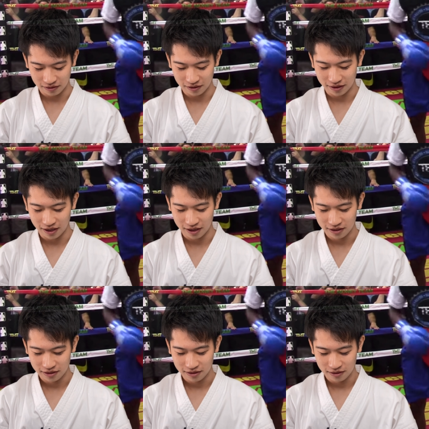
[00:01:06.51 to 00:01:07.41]
And that
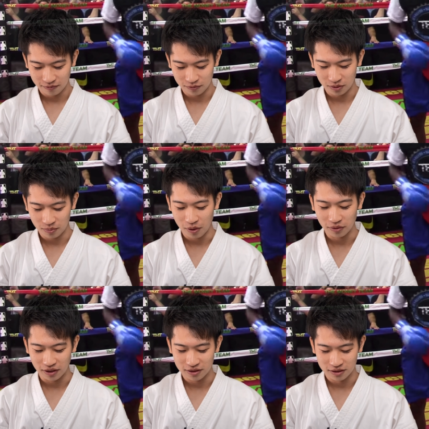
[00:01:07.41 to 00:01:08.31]
for the
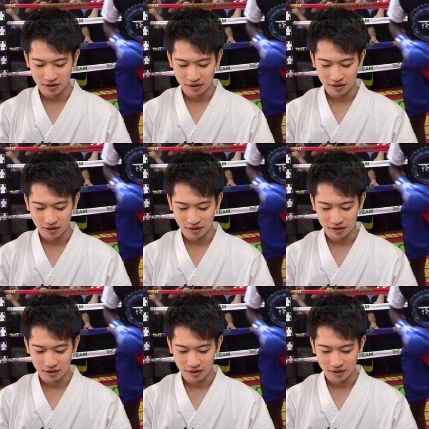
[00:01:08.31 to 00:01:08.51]
opponent,